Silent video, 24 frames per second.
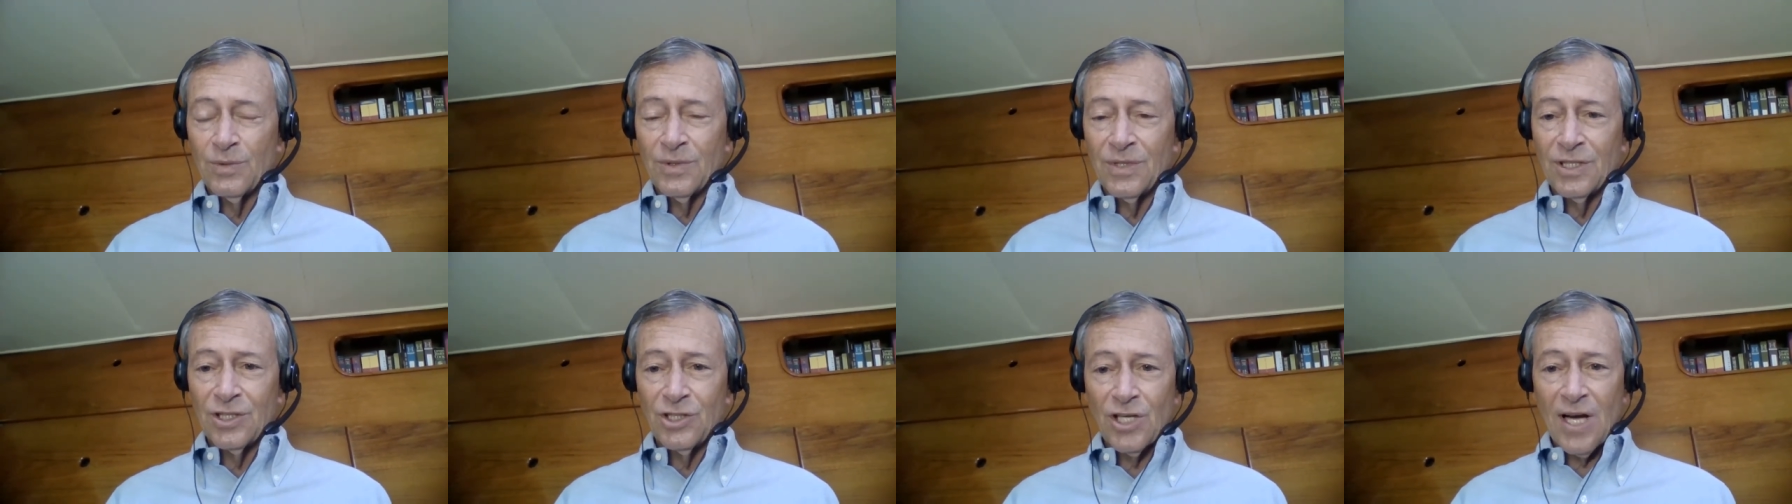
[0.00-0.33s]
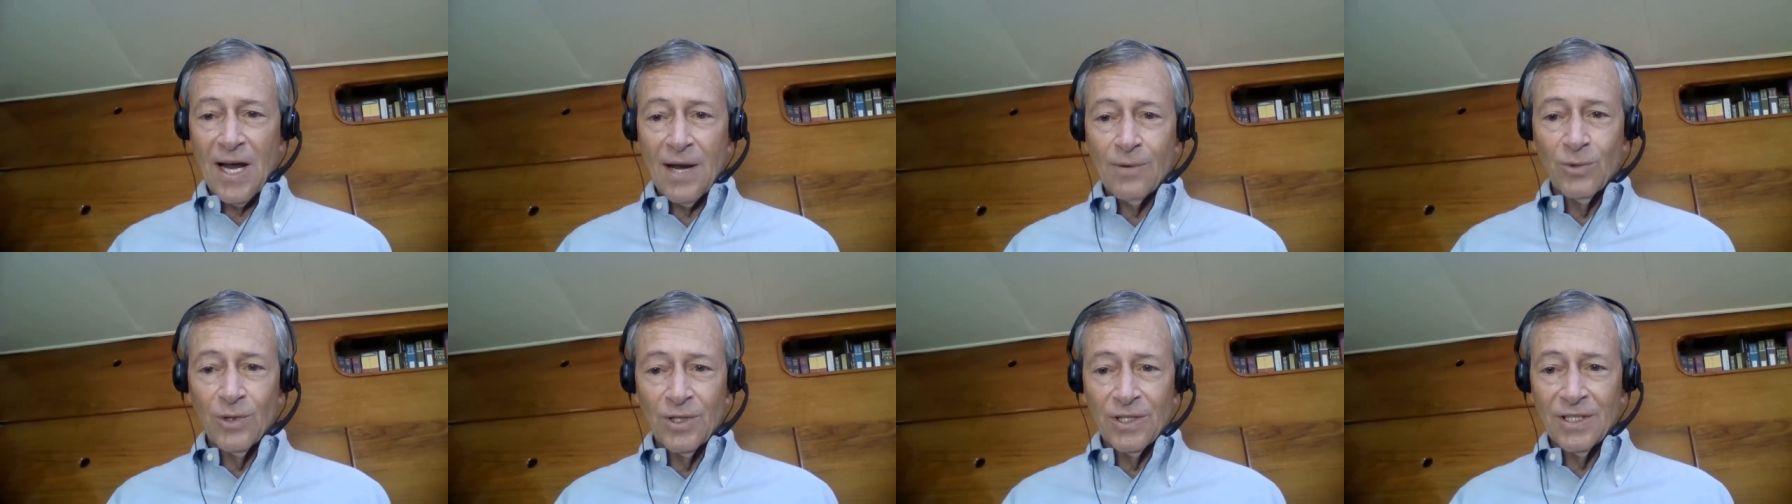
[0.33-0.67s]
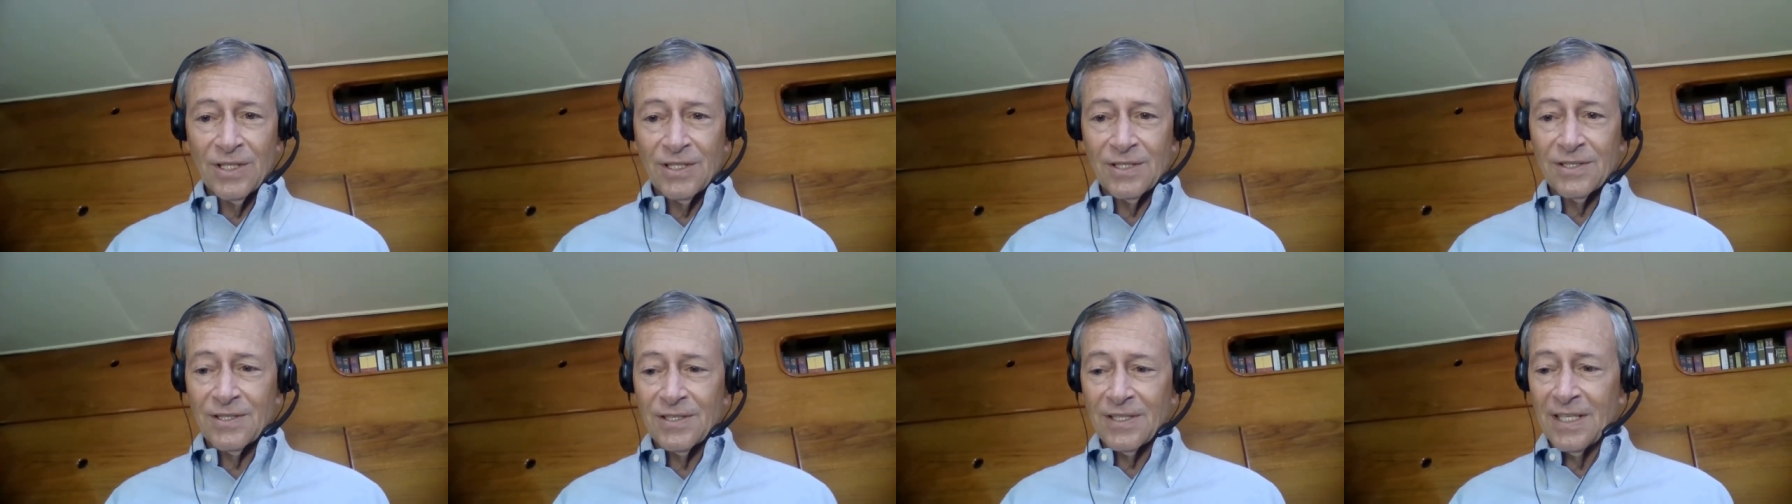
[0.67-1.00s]
chat
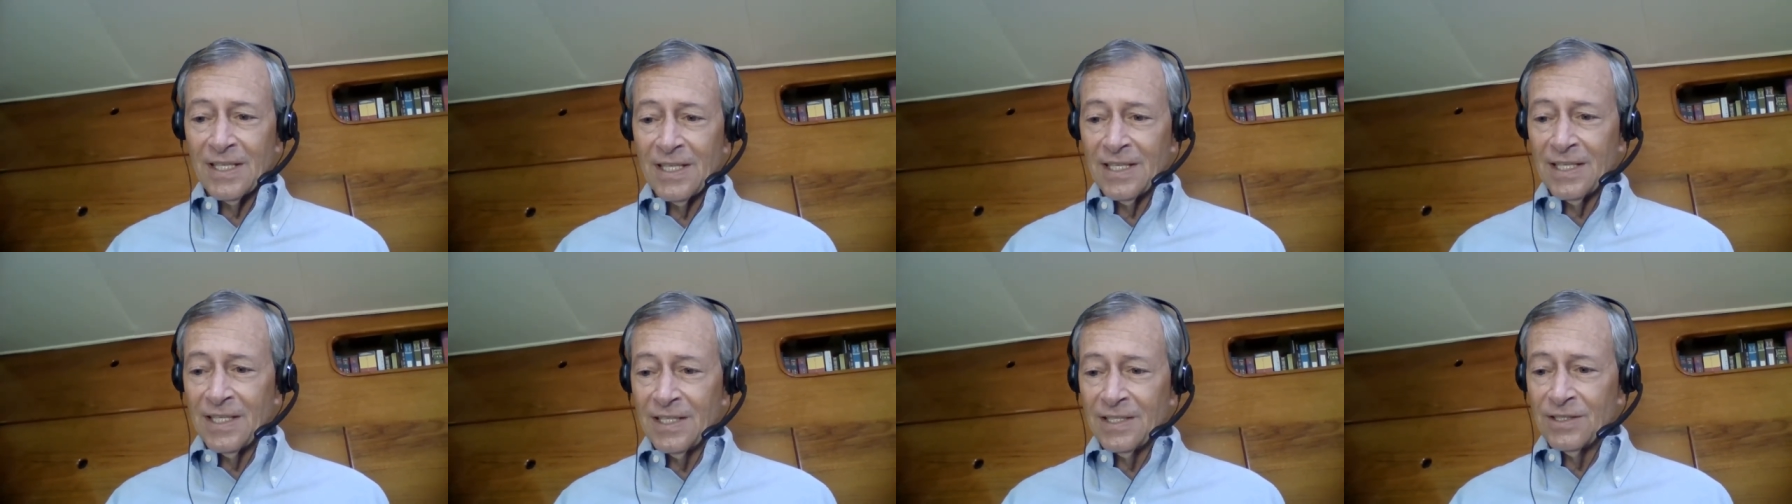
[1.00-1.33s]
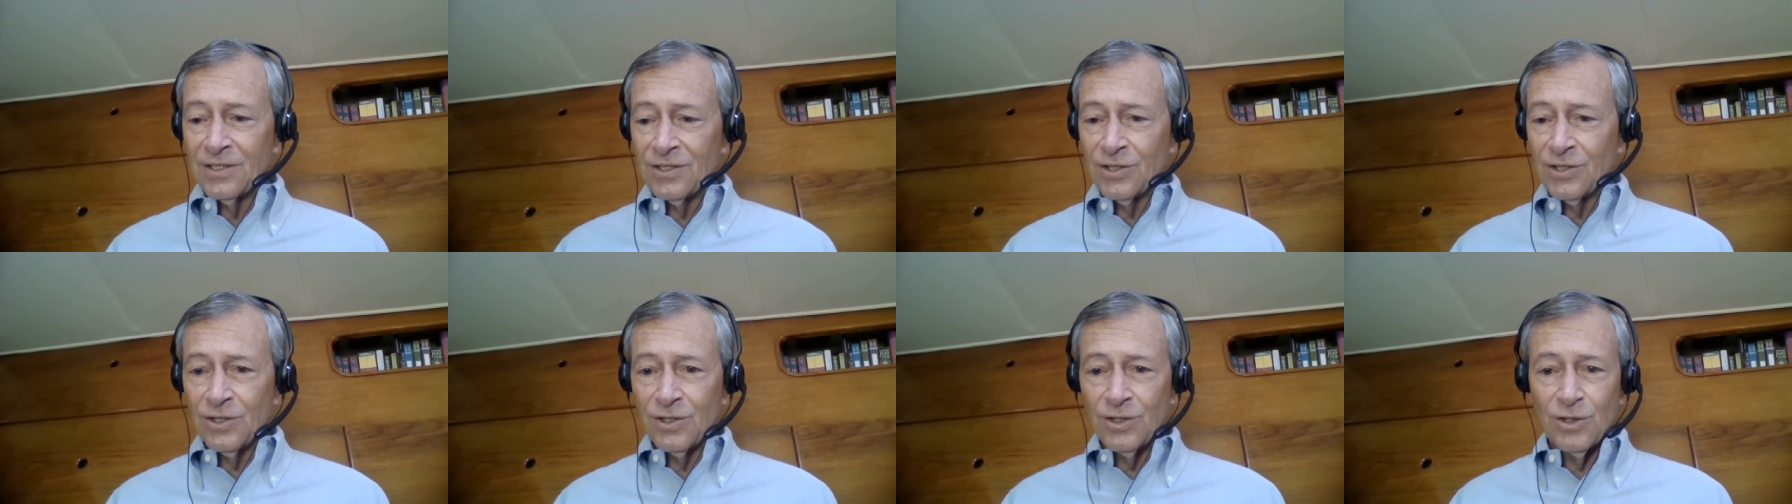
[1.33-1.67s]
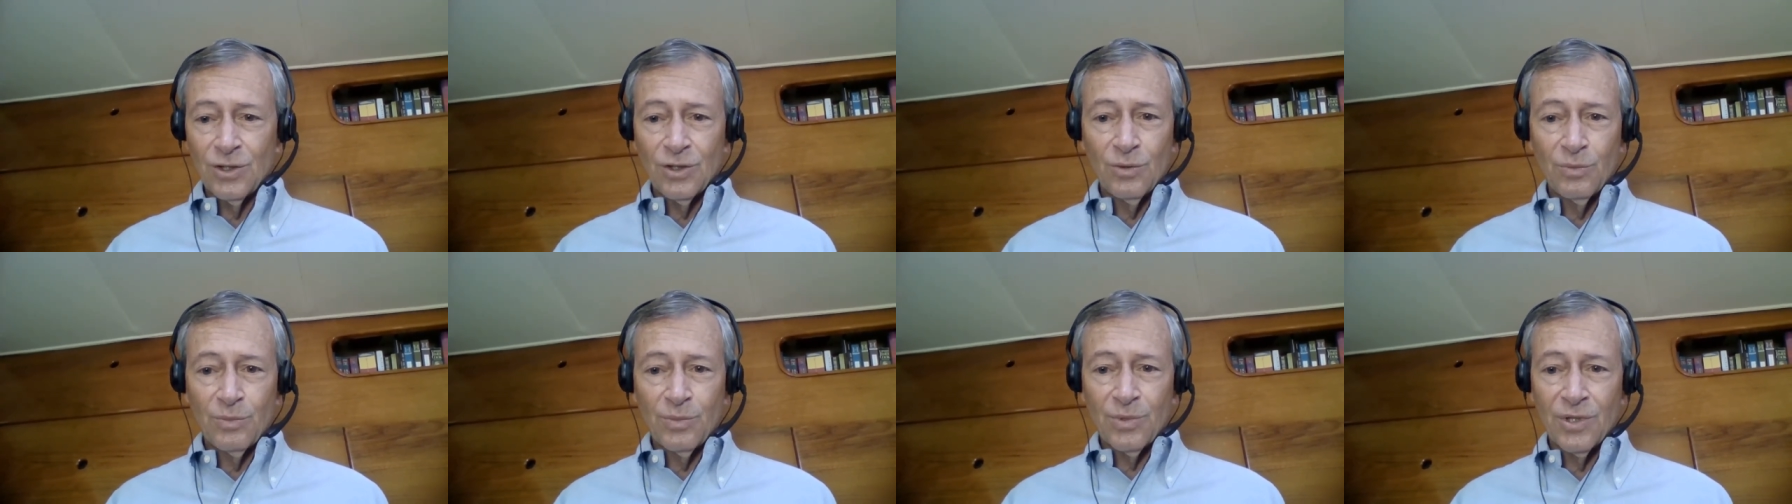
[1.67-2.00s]
with us and
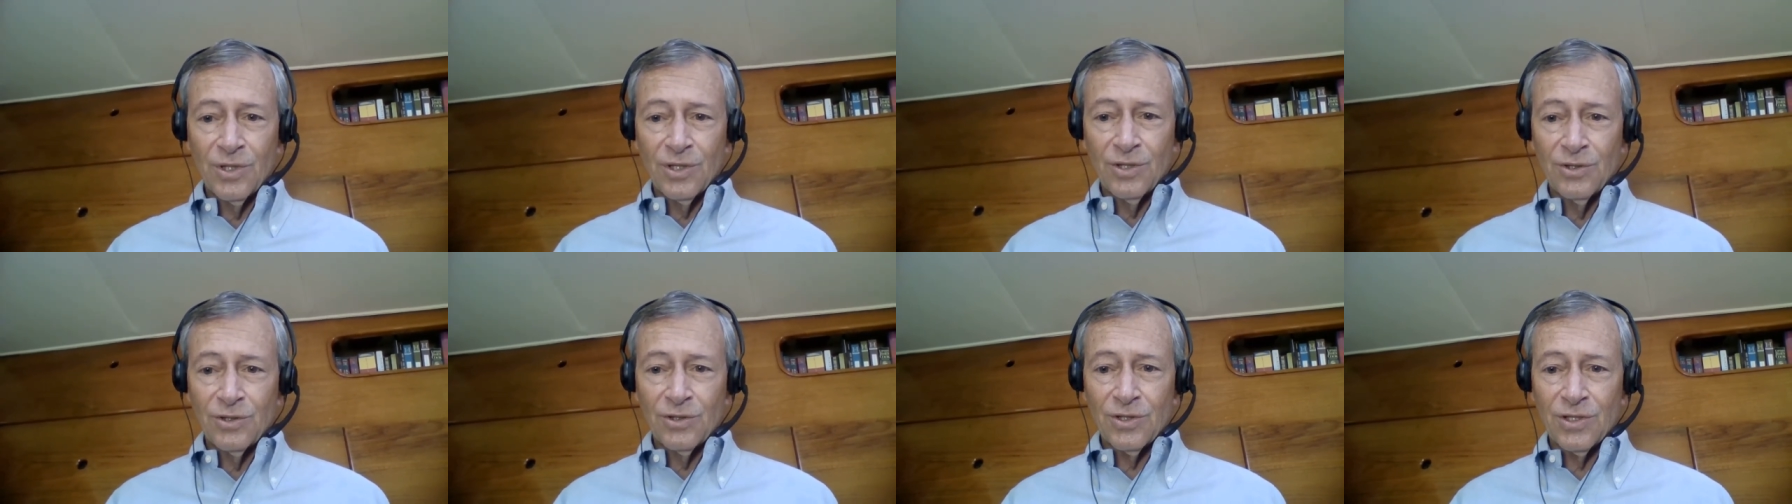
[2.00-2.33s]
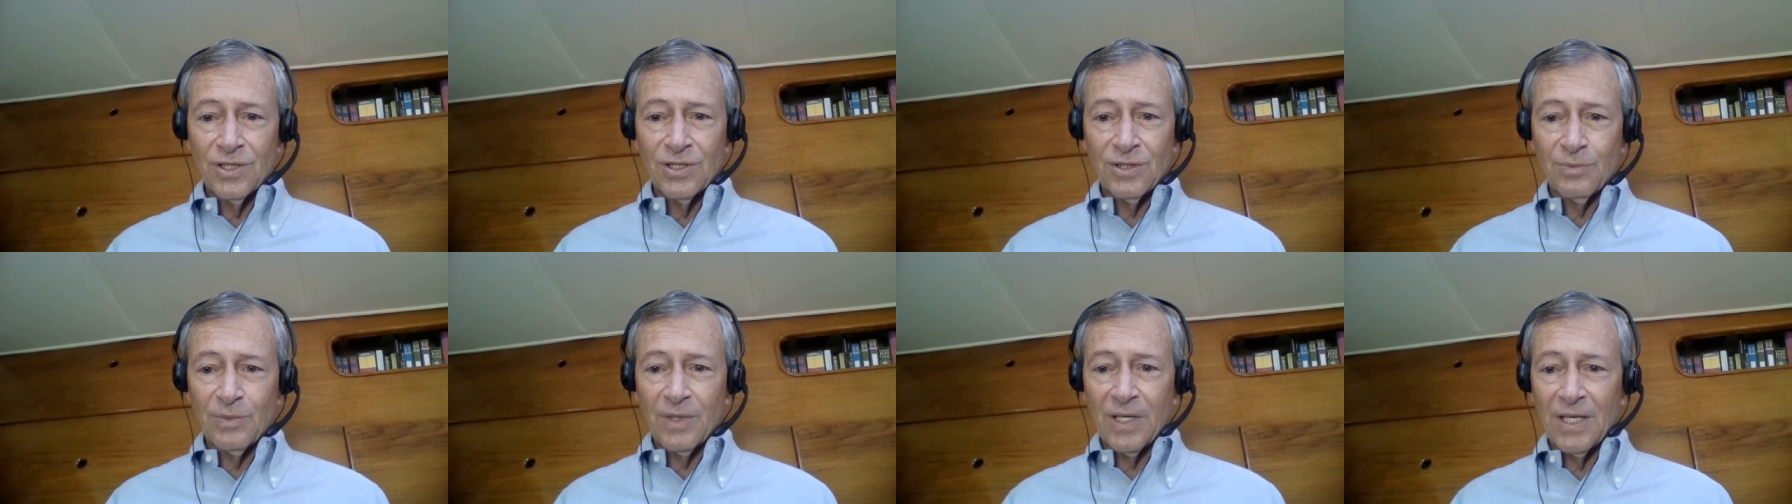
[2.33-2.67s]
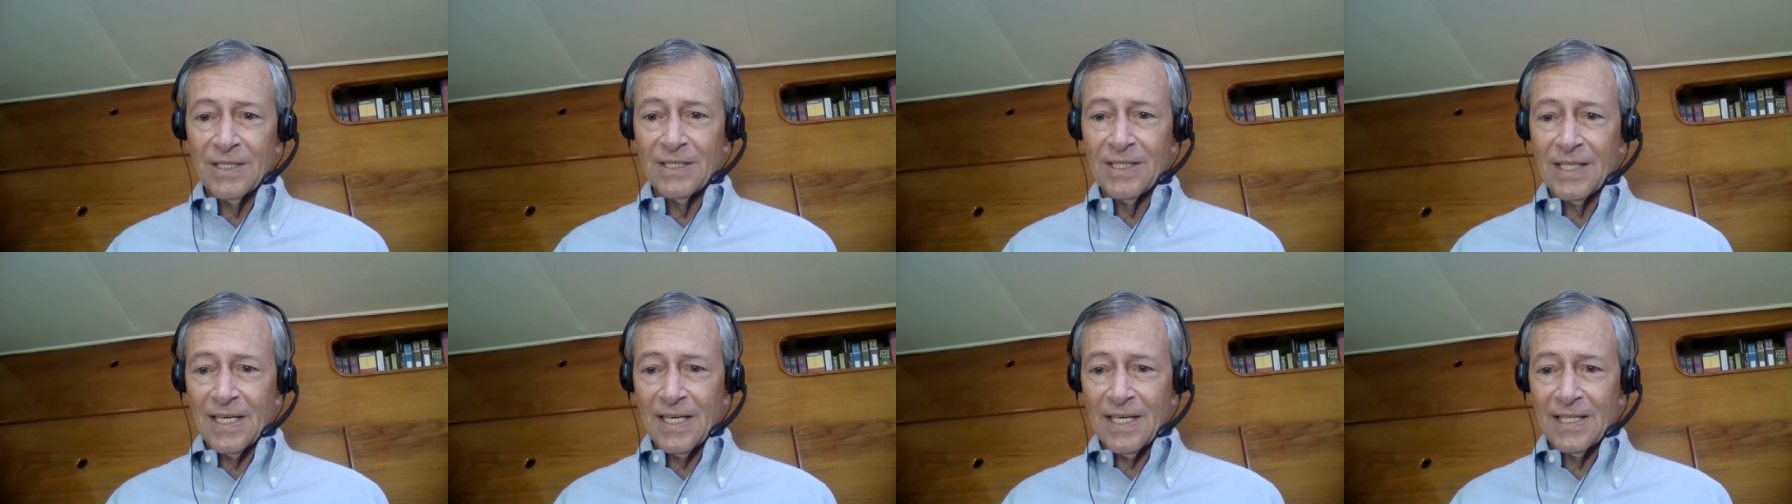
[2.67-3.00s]
to produce this
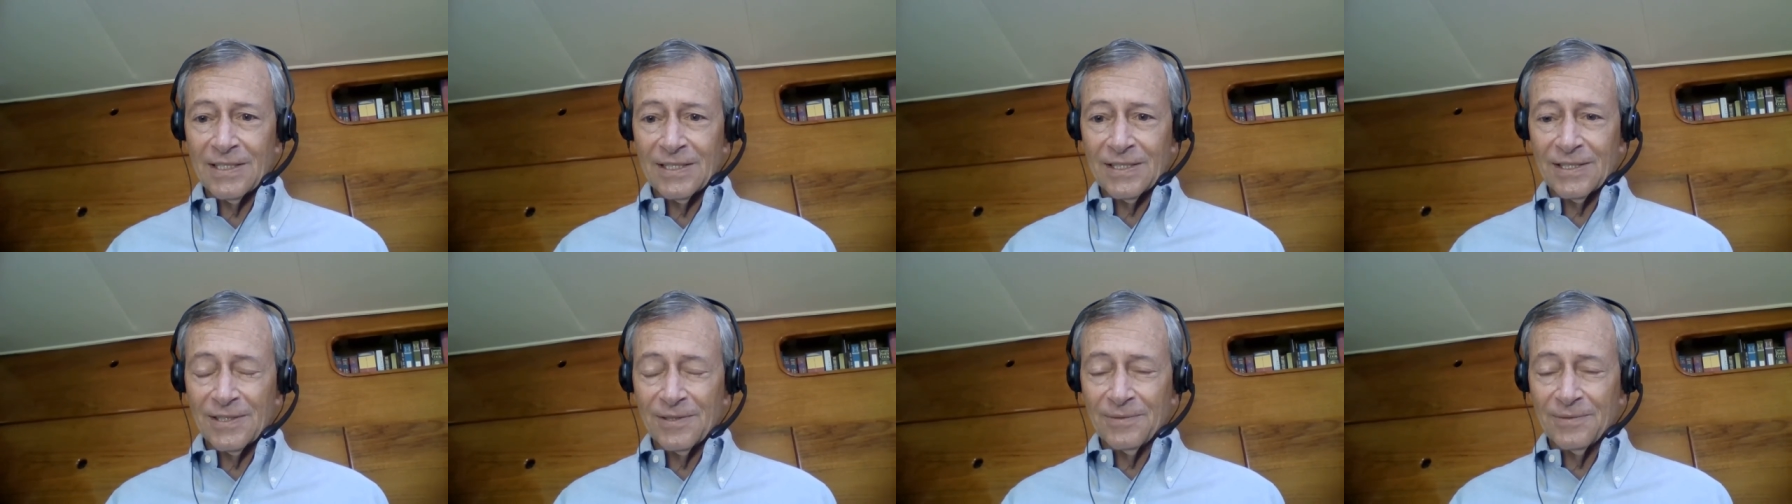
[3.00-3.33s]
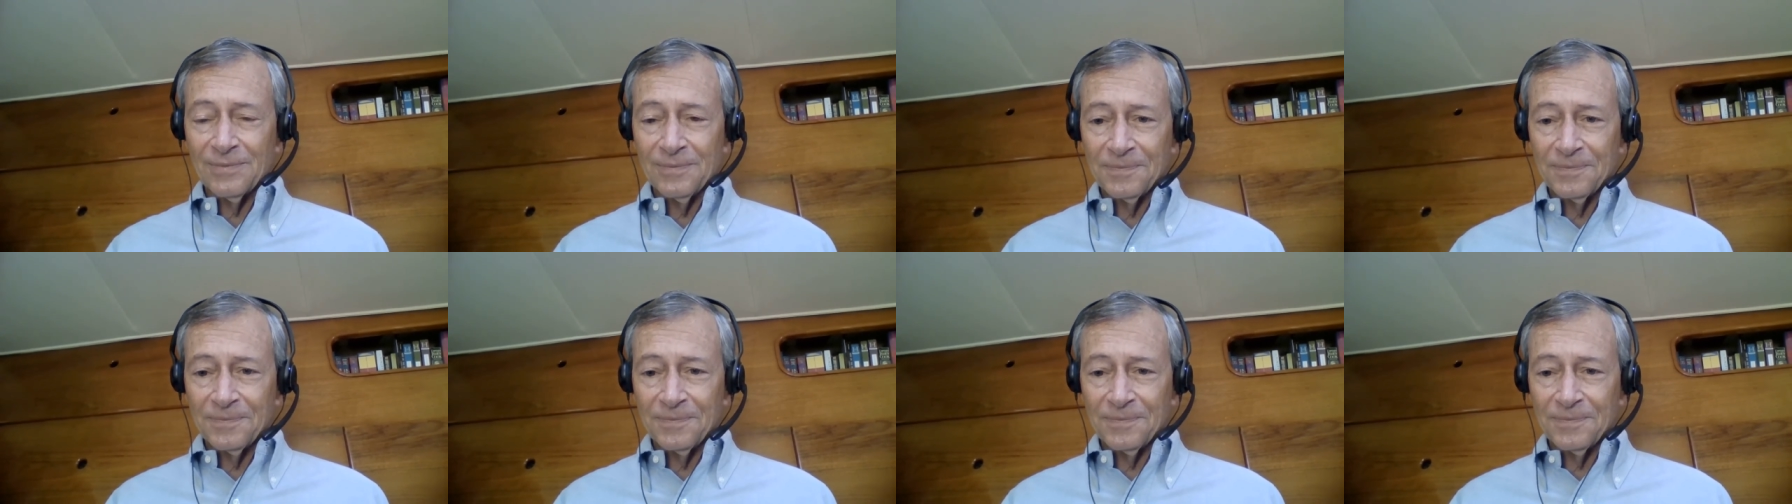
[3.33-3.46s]
podcast.